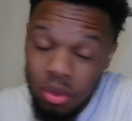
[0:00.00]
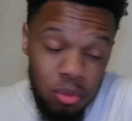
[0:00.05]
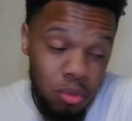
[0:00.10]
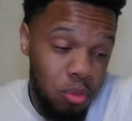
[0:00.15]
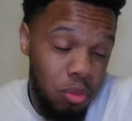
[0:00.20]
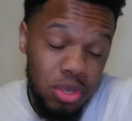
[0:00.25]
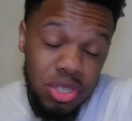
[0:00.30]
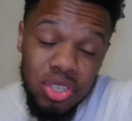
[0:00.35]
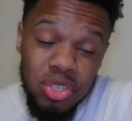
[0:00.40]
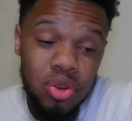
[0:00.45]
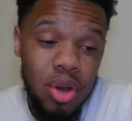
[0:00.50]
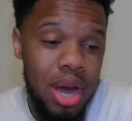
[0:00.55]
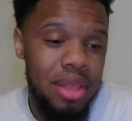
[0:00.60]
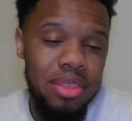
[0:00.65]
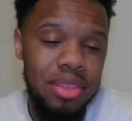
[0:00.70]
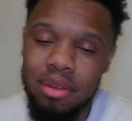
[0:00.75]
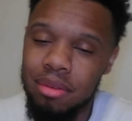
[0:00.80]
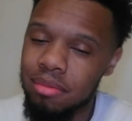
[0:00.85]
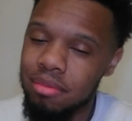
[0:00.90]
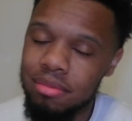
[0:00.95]
We're just going to have
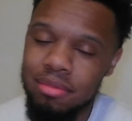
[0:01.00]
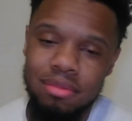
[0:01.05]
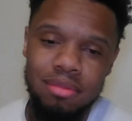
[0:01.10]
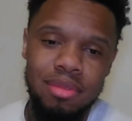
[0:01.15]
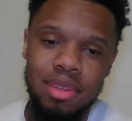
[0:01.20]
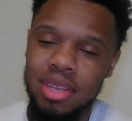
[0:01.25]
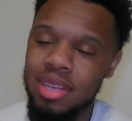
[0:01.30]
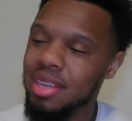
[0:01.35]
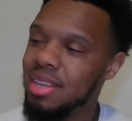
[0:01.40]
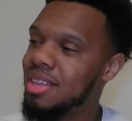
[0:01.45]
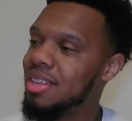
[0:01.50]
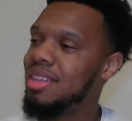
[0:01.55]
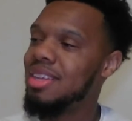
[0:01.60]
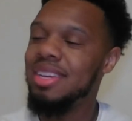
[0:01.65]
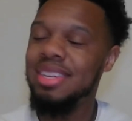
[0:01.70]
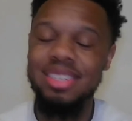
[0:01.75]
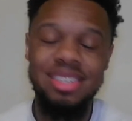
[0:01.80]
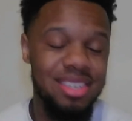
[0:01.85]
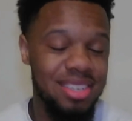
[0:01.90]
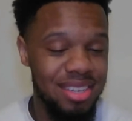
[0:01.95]
to.
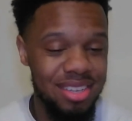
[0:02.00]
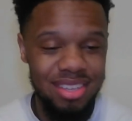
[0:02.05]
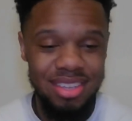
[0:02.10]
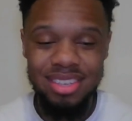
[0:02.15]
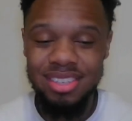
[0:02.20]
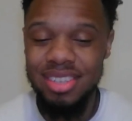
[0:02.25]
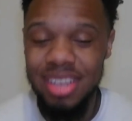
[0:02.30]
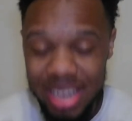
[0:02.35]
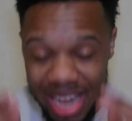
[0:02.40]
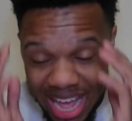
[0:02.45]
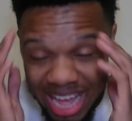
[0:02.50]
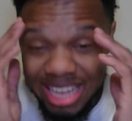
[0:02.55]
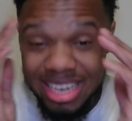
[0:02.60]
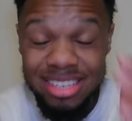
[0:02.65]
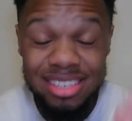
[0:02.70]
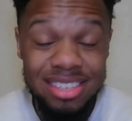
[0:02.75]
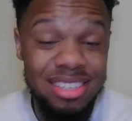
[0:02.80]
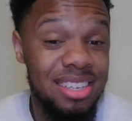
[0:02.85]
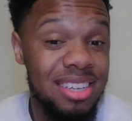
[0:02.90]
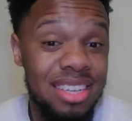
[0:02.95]
This is a lot.
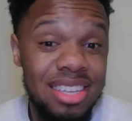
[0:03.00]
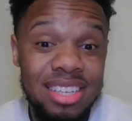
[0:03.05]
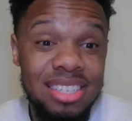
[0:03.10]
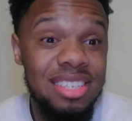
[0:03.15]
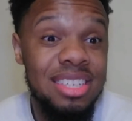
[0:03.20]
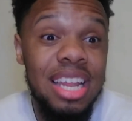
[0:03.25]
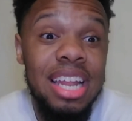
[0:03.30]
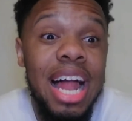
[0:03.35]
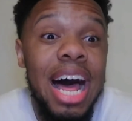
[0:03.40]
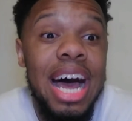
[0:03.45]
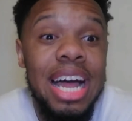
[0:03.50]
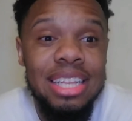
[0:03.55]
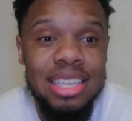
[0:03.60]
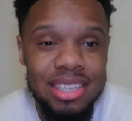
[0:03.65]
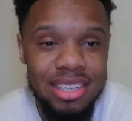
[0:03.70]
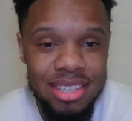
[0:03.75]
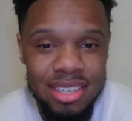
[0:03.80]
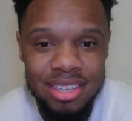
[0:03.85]
This is a lot.